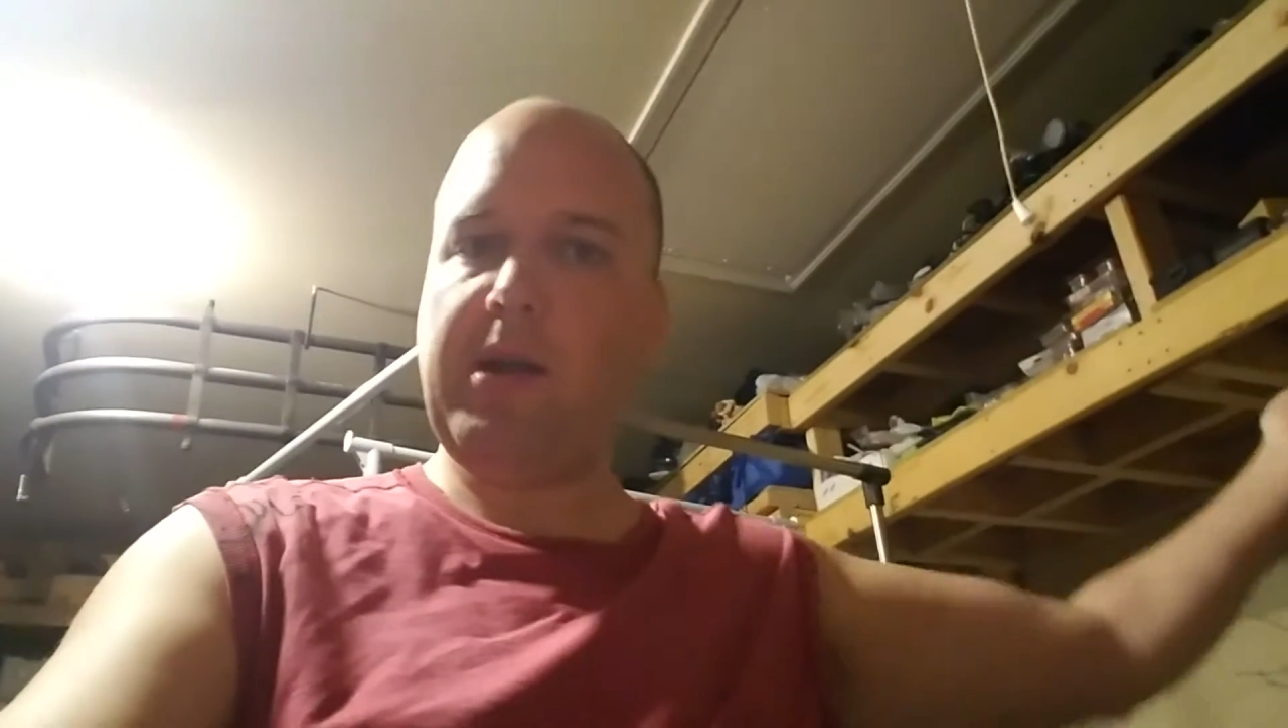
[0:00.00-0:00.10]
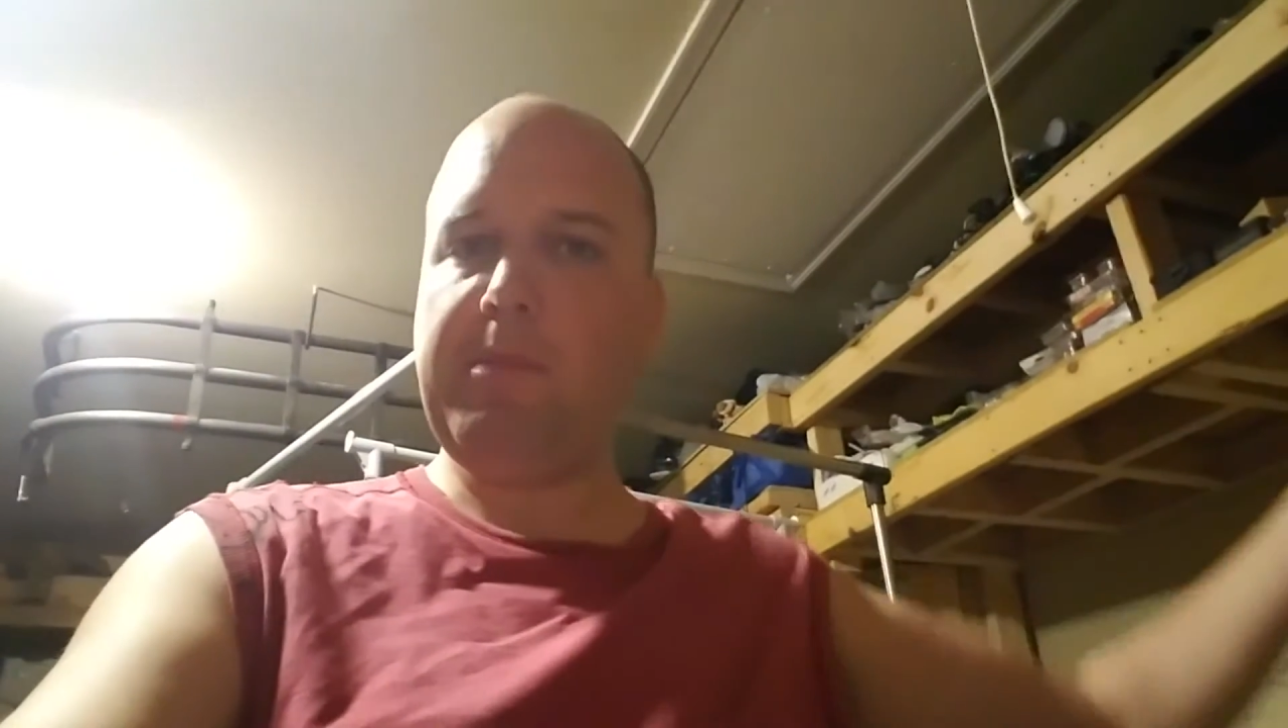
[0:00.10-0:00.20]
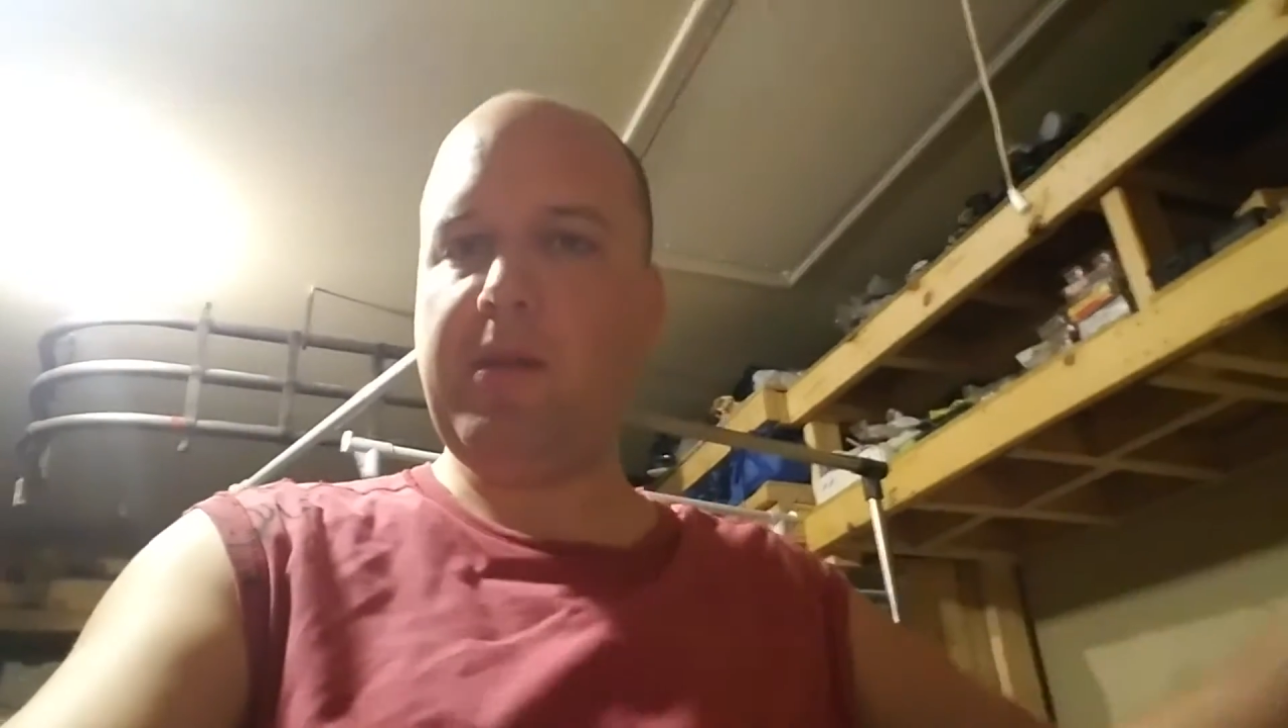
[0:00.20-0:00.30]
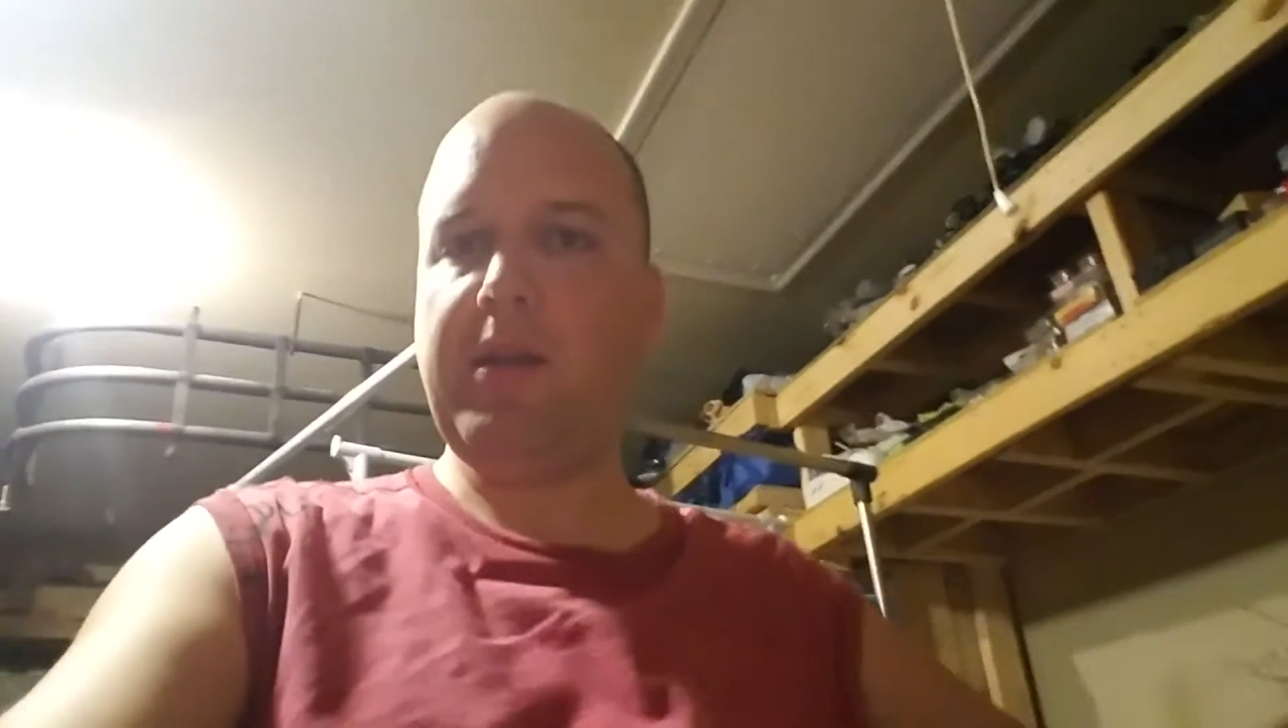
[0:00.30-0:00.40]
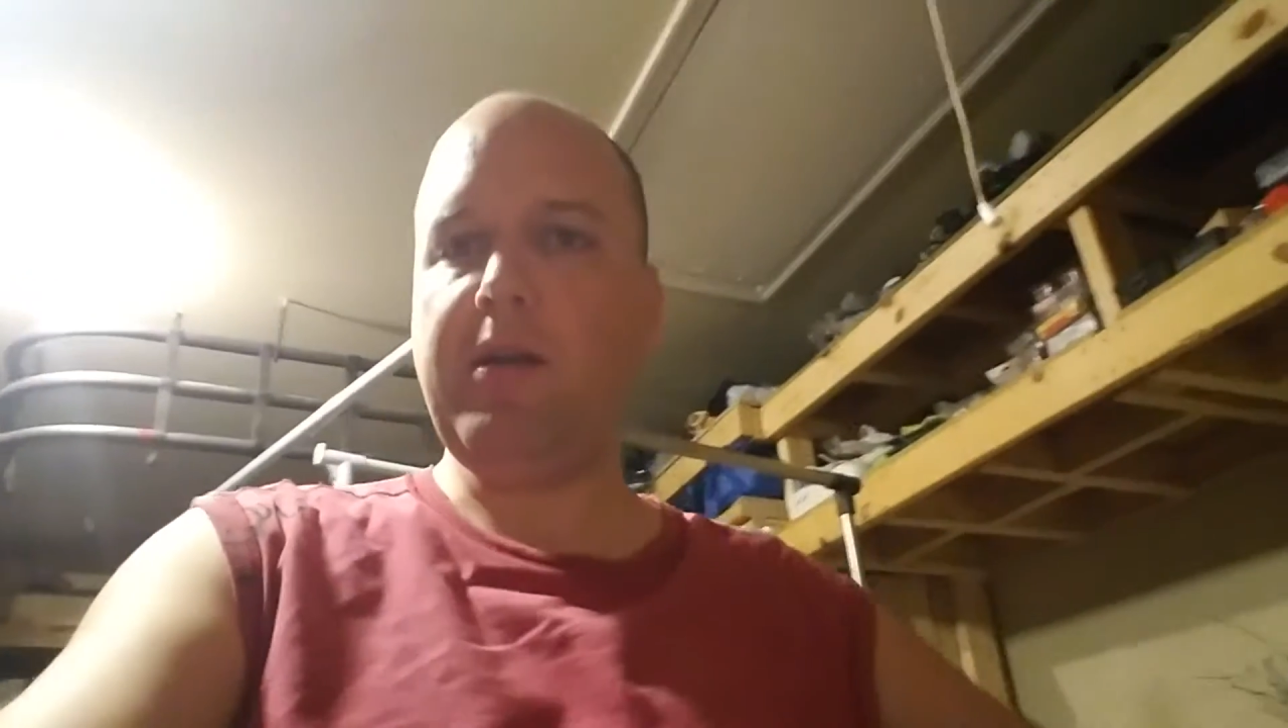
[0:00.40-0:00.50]

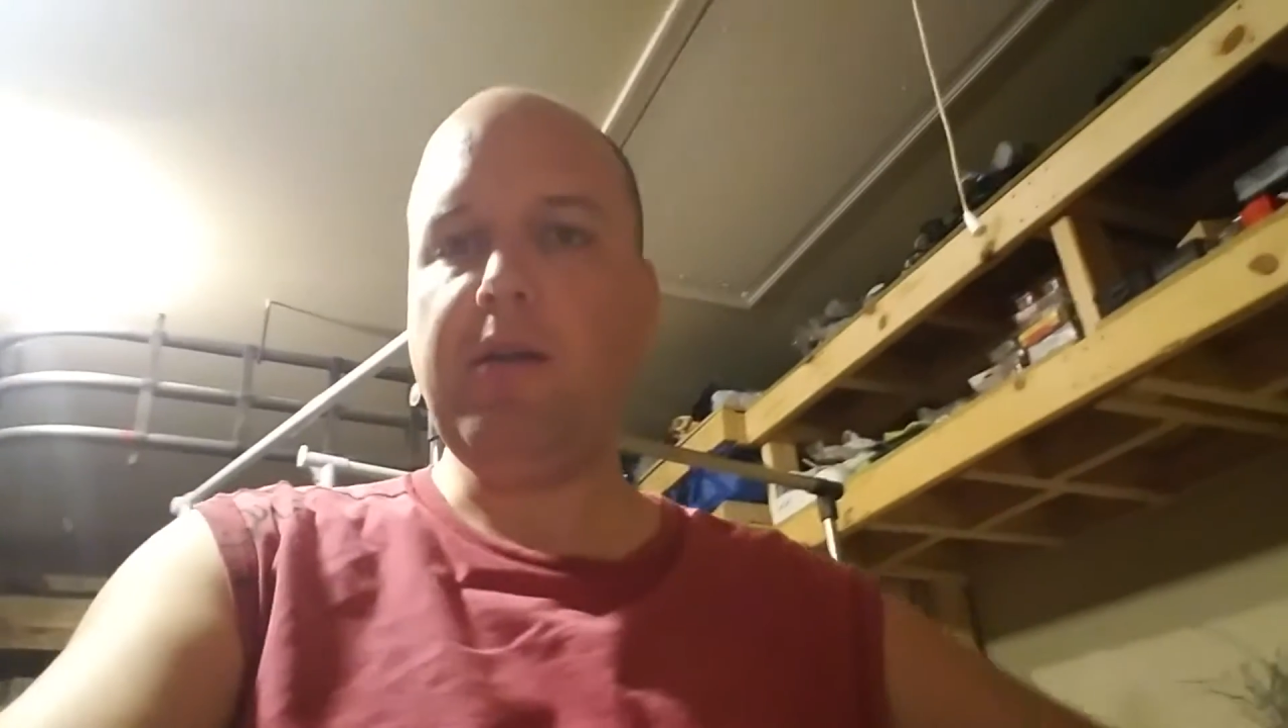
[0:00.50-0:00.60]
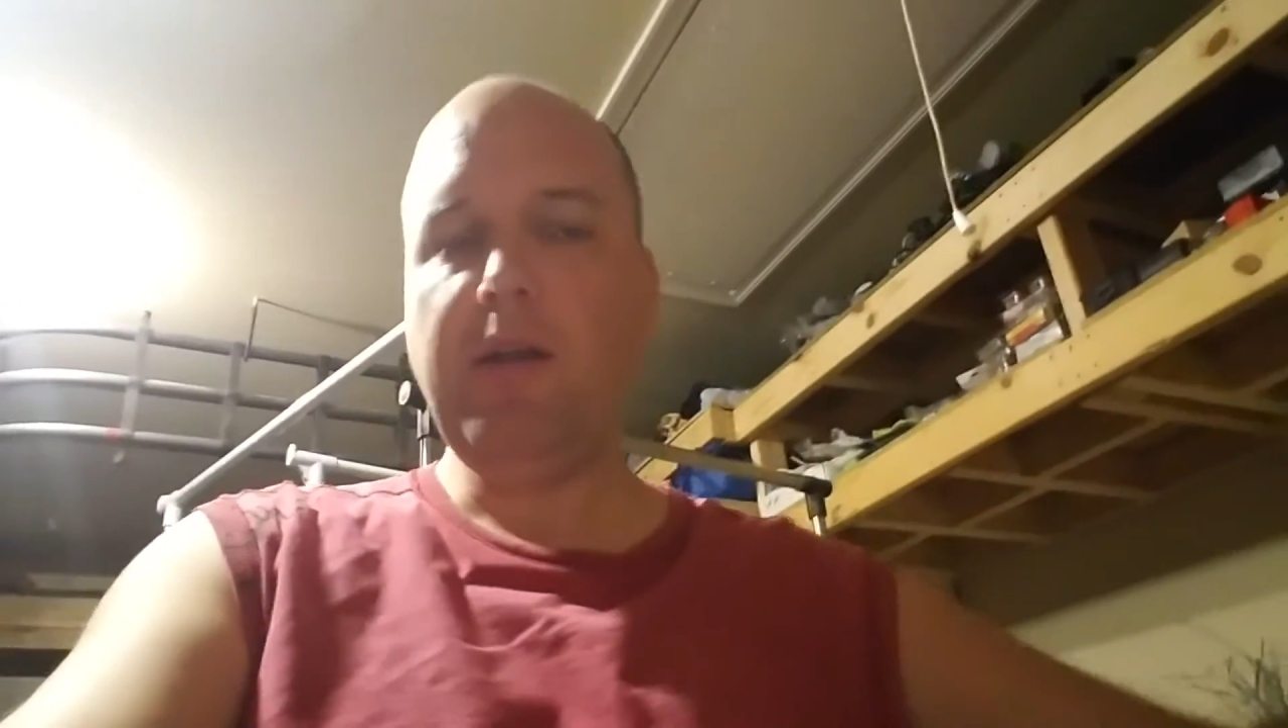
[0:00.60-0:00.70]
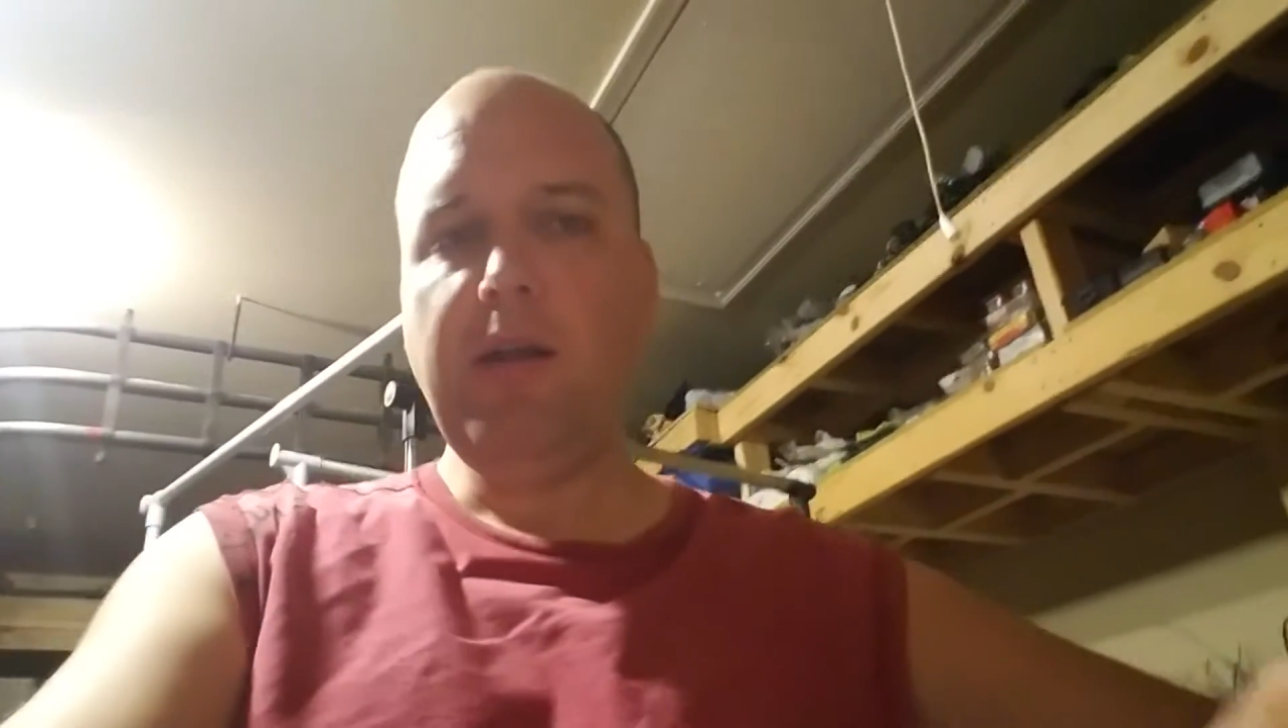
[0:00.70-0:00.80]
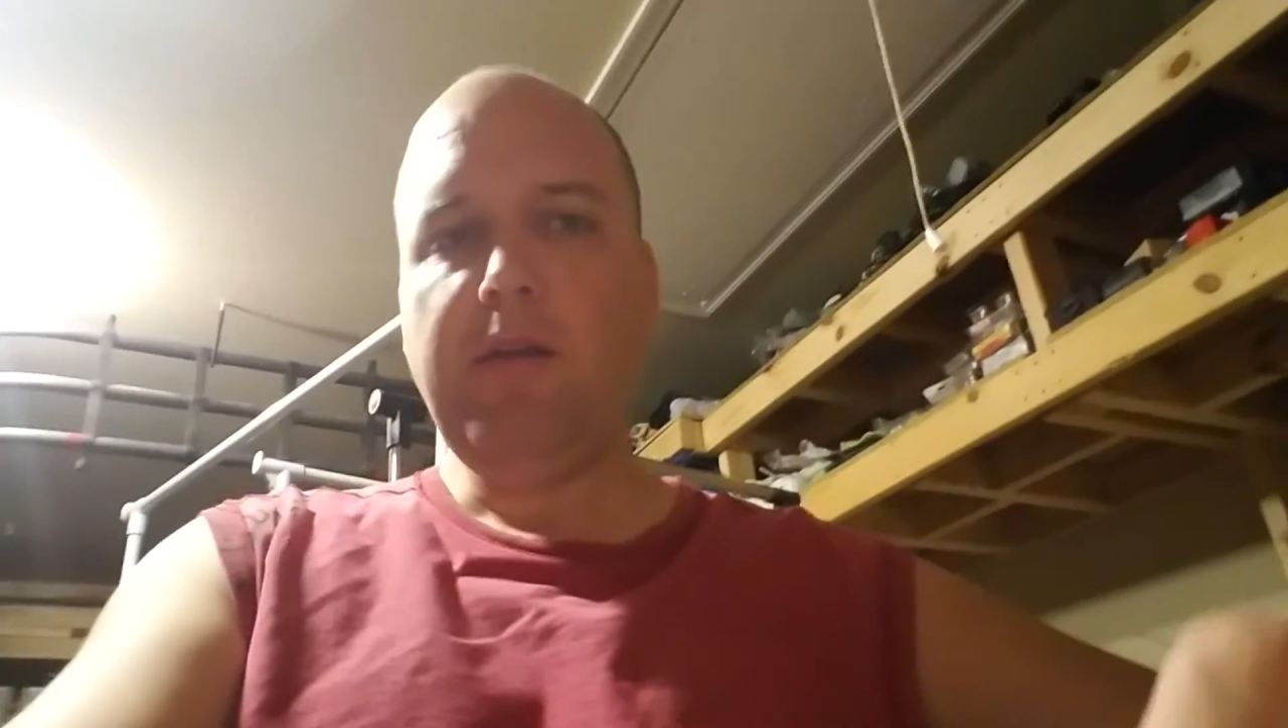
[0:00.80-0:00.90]
up in here.